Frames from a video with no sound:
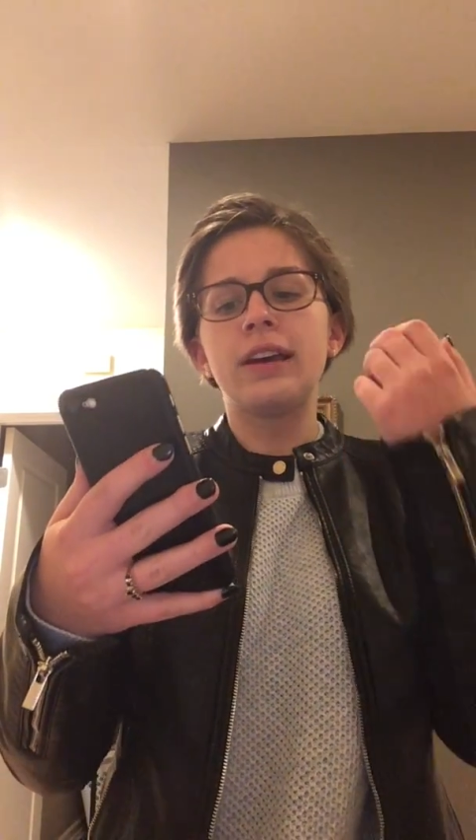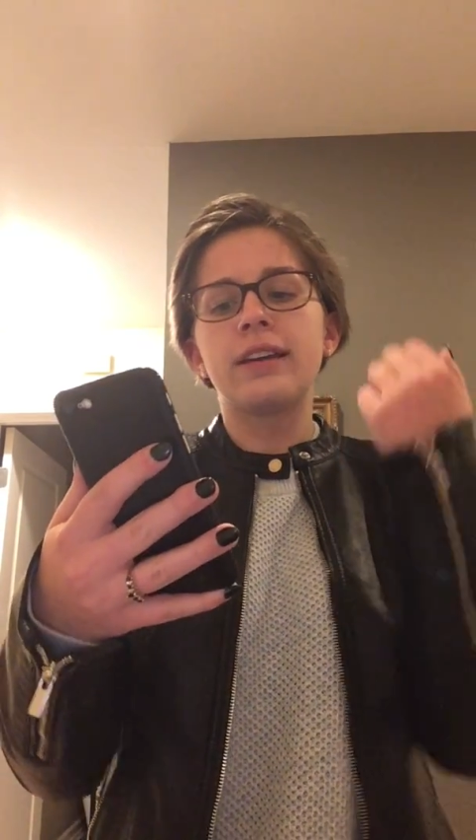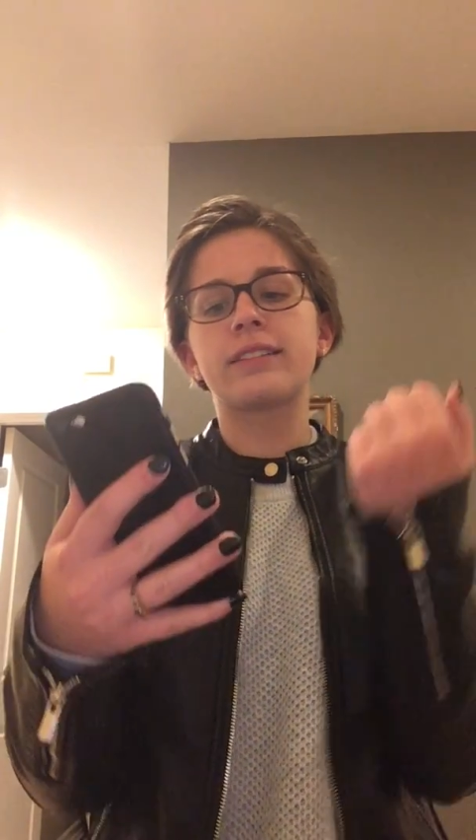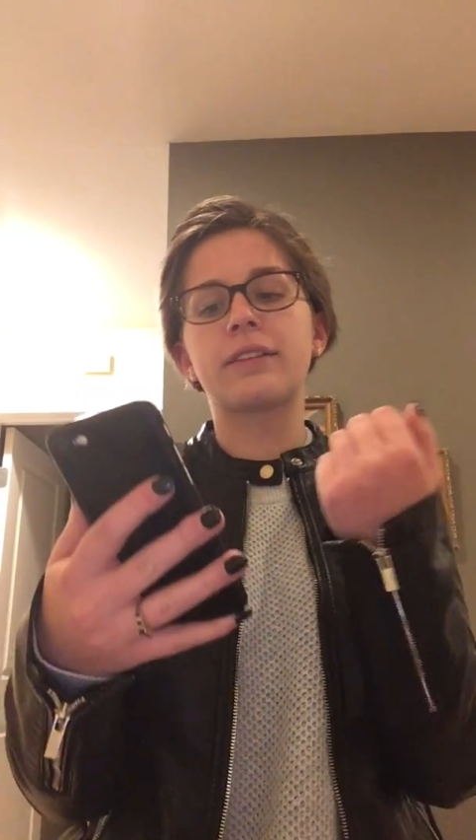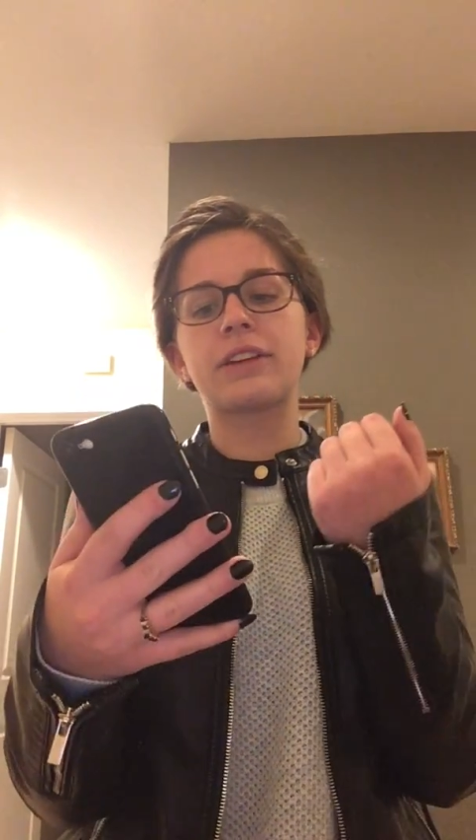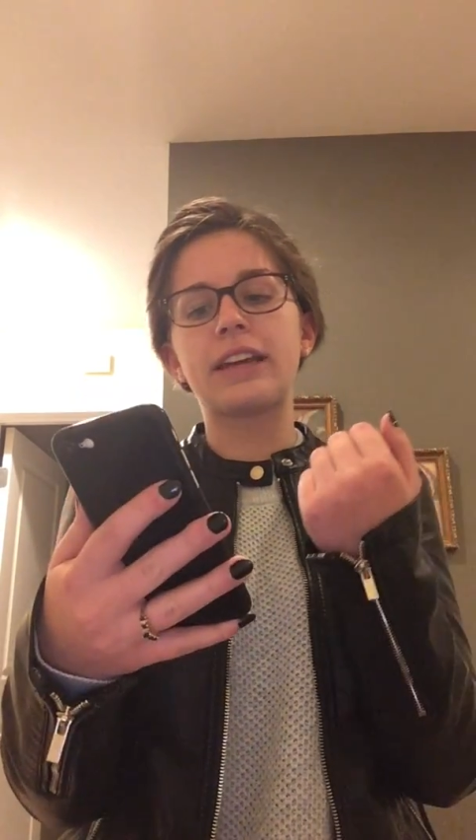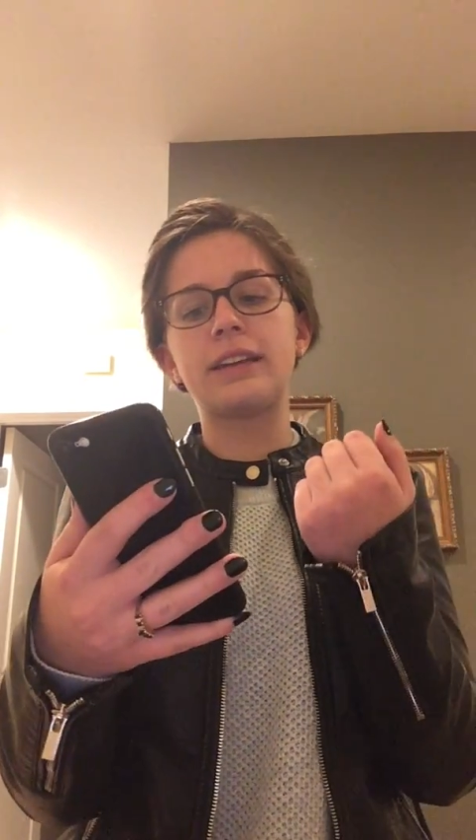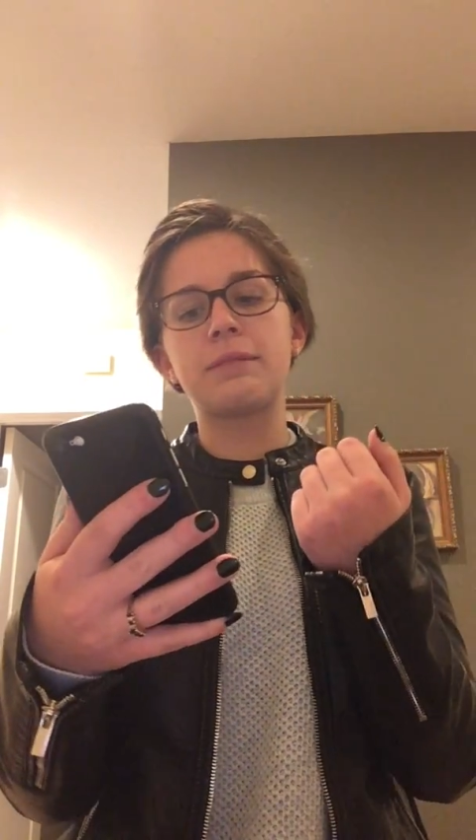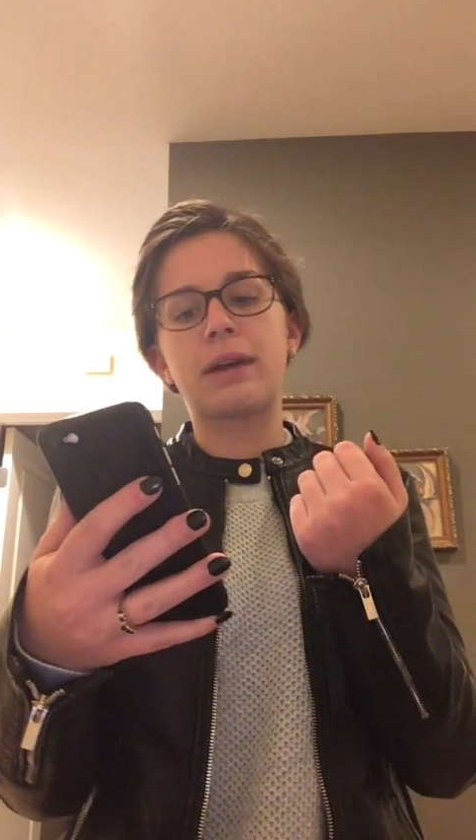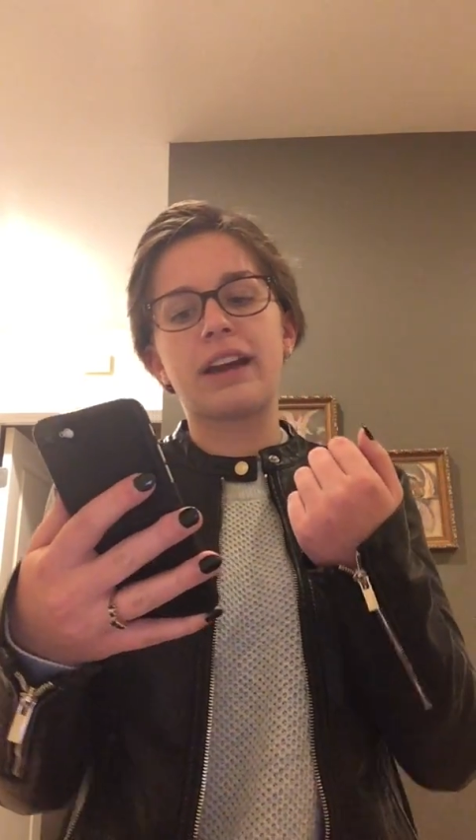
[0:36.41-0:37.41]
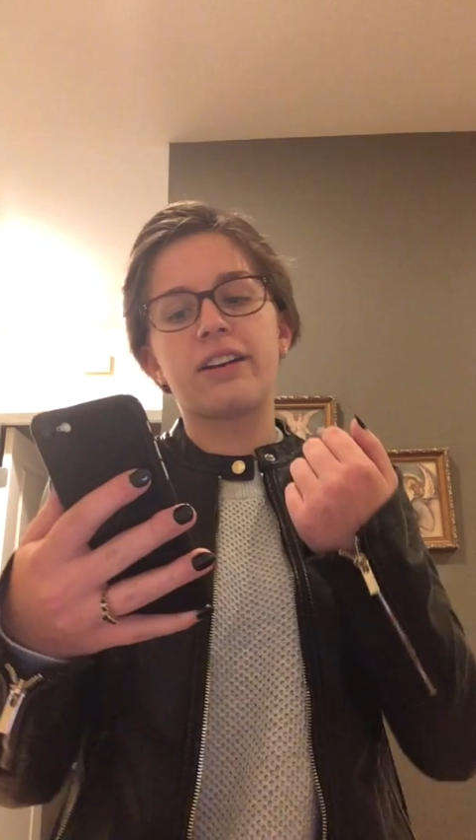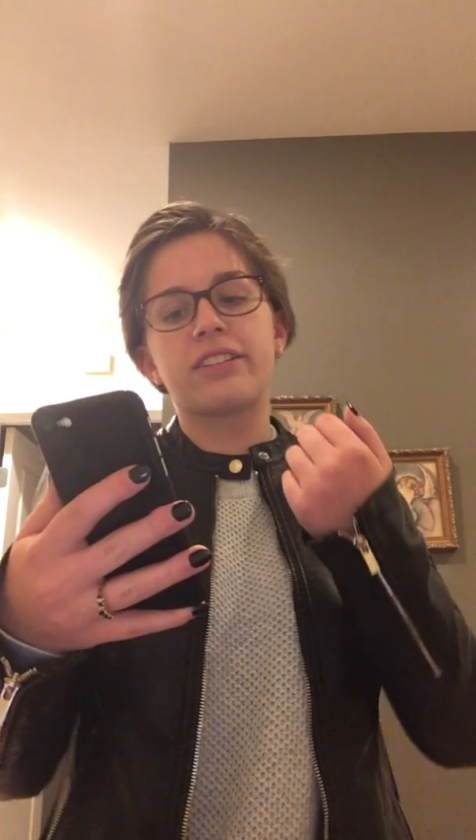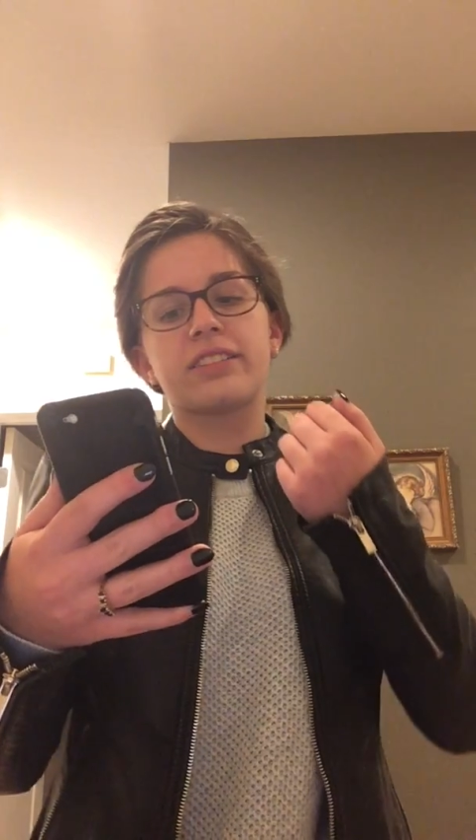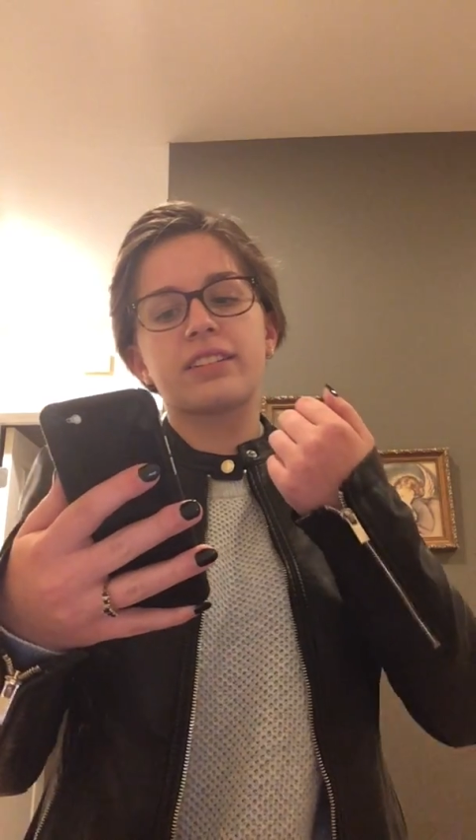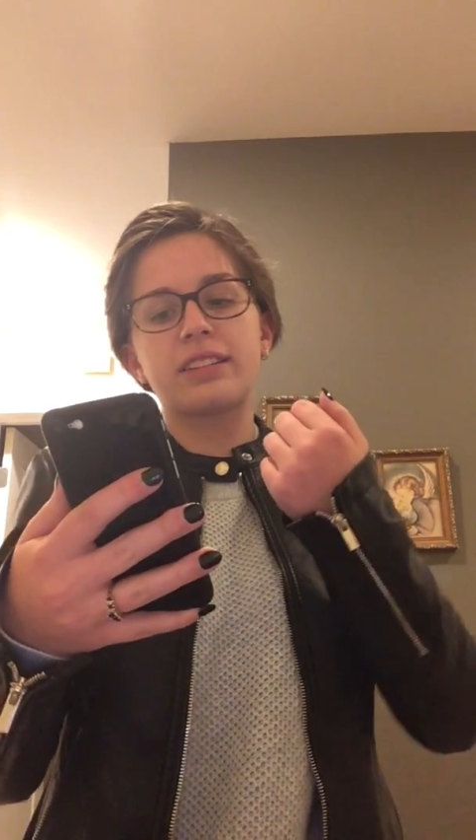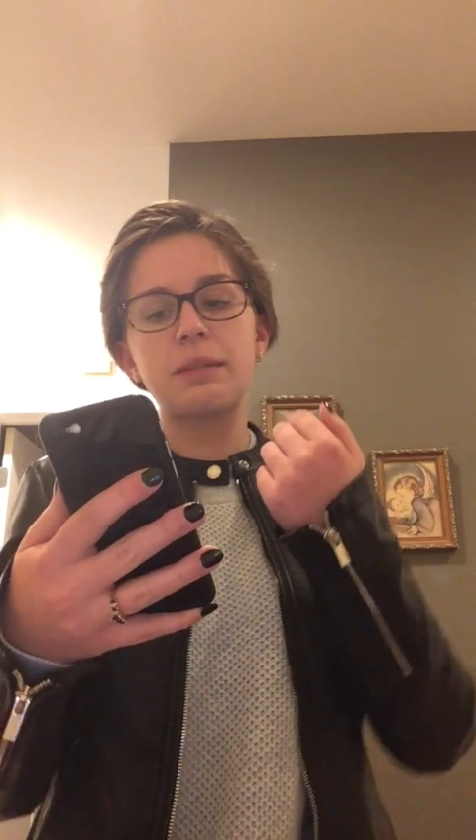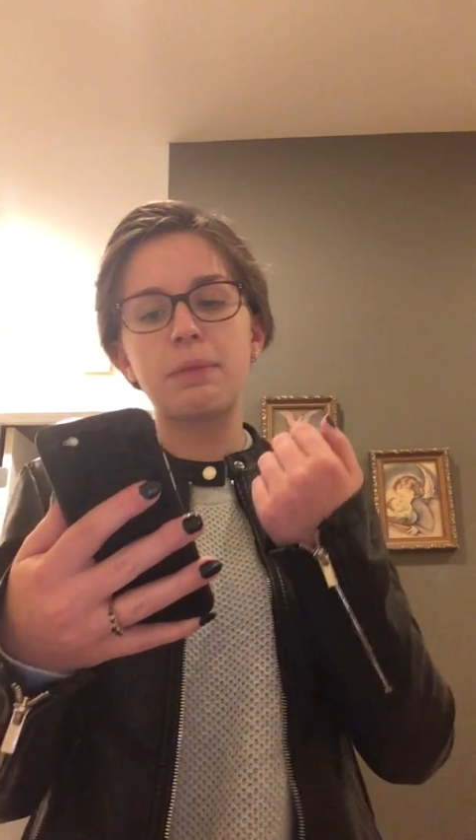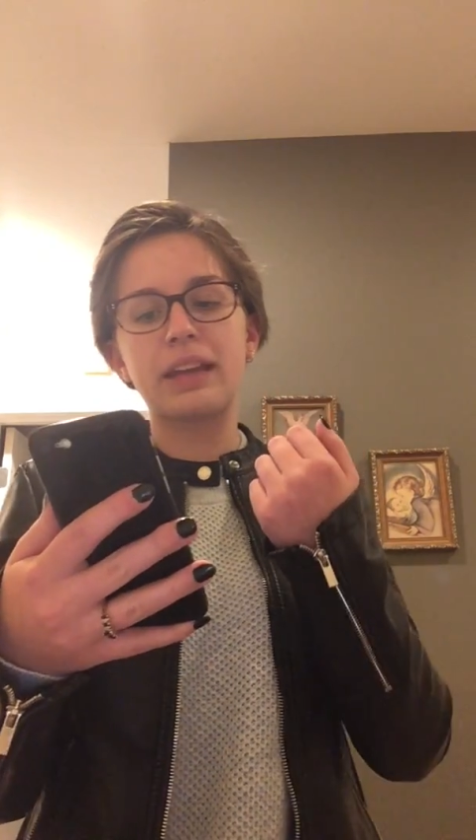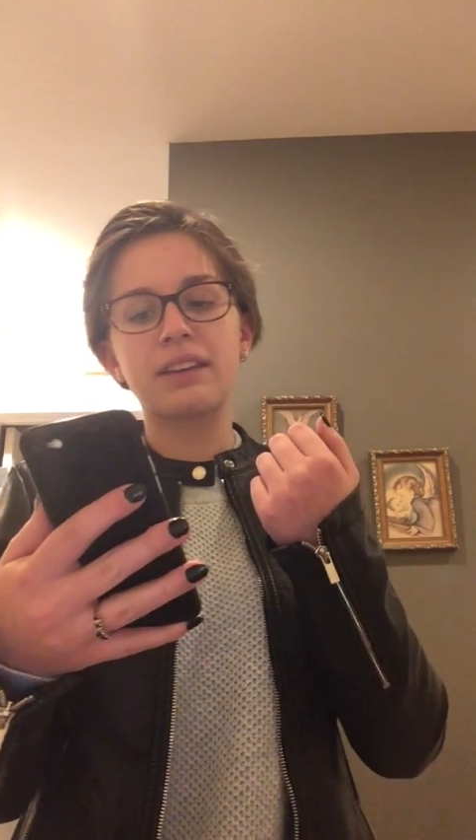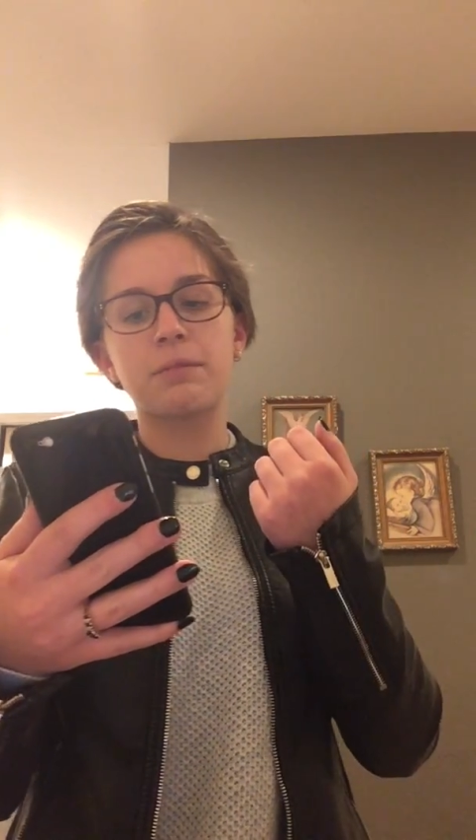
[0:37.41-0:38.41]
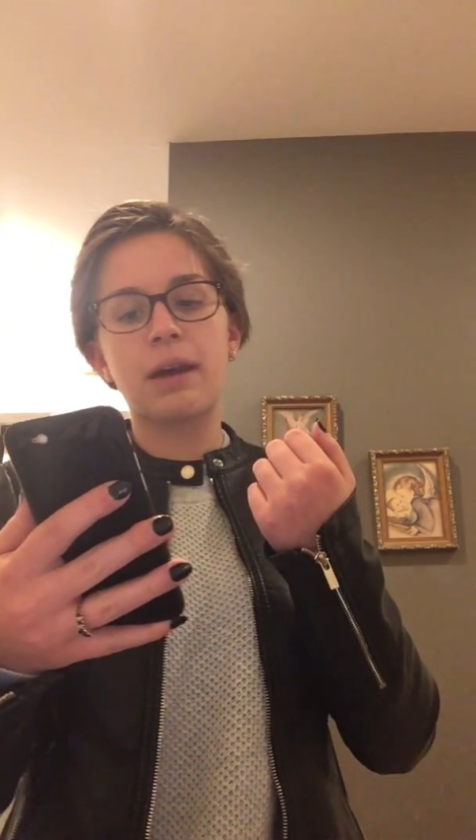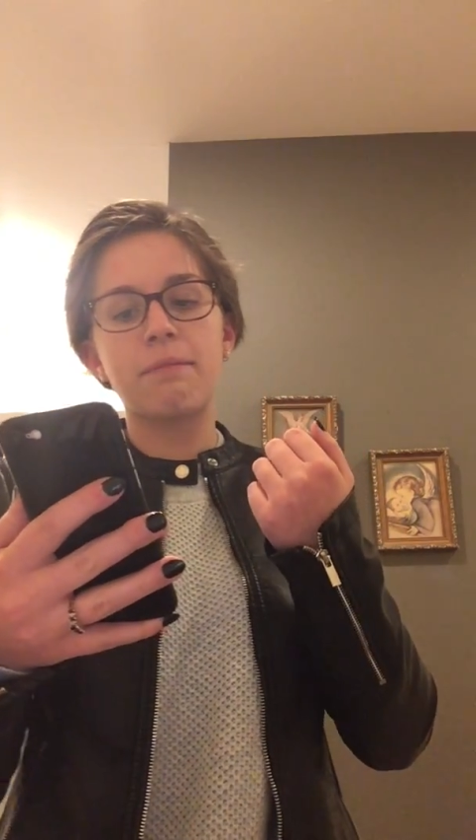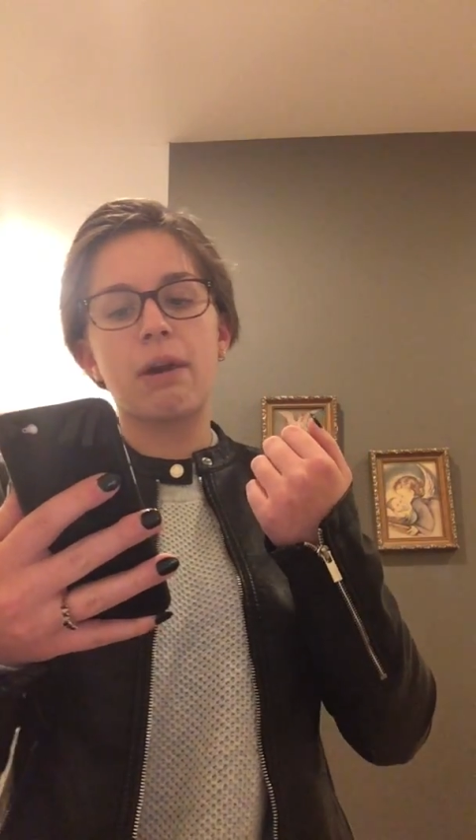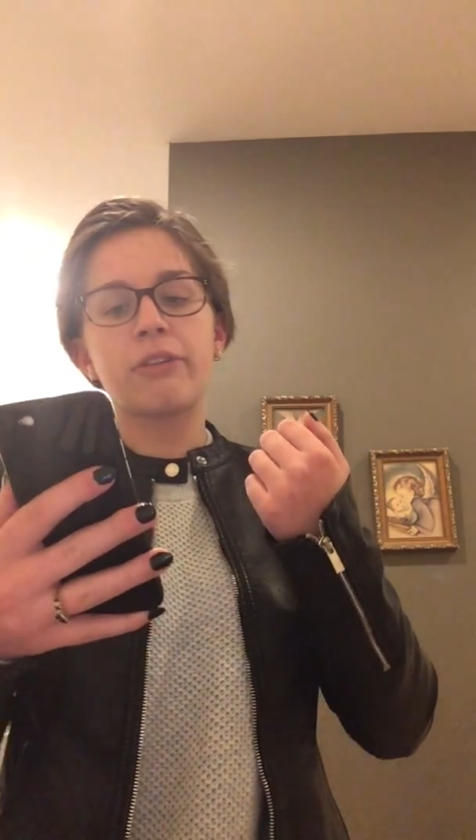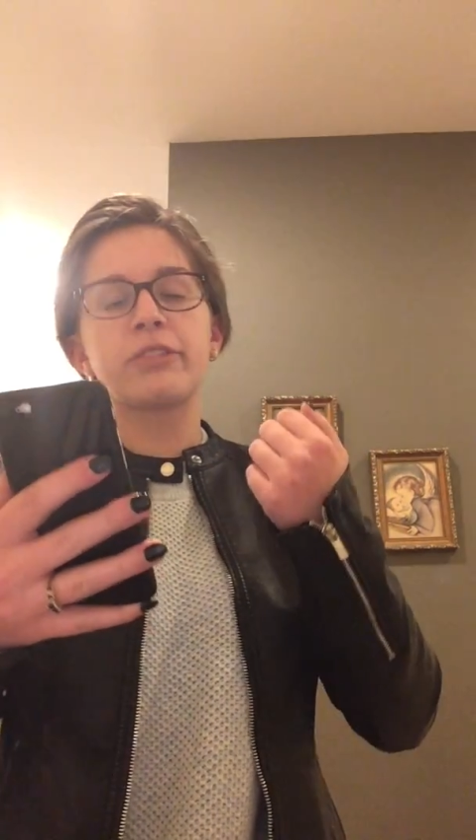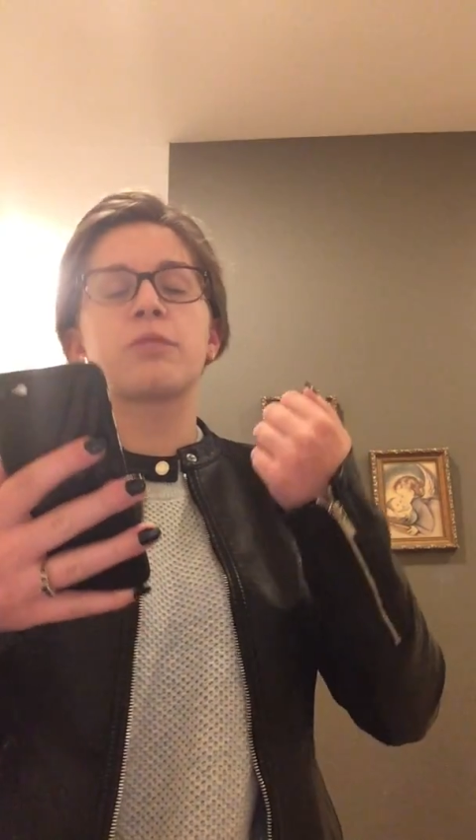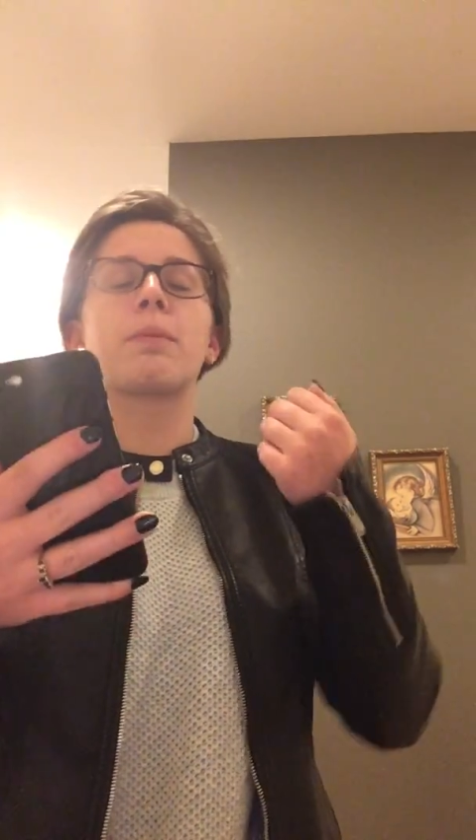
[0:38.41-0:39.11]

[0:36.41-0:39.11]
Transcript: suffocating my heart, seeping into my bones,